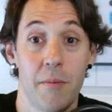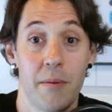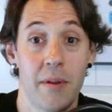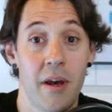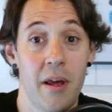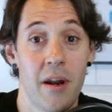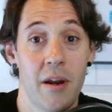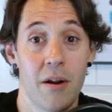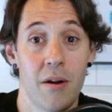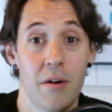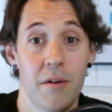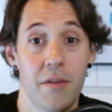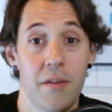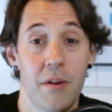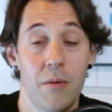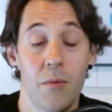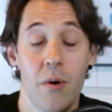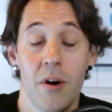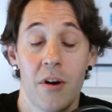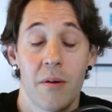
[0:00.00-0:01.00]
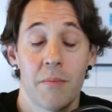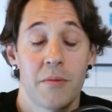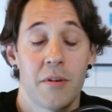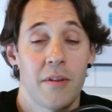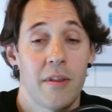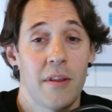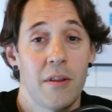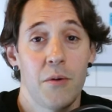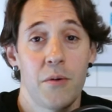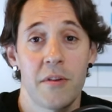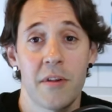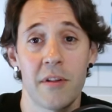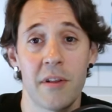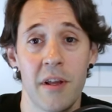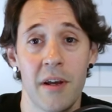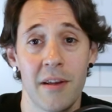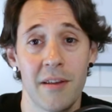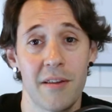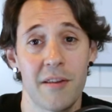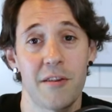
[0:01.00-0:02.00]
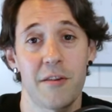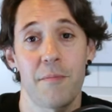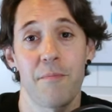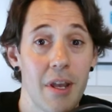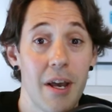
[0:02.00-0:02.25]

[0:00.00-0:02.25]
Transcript: planet Earth, and welcome to The Lucid Lens.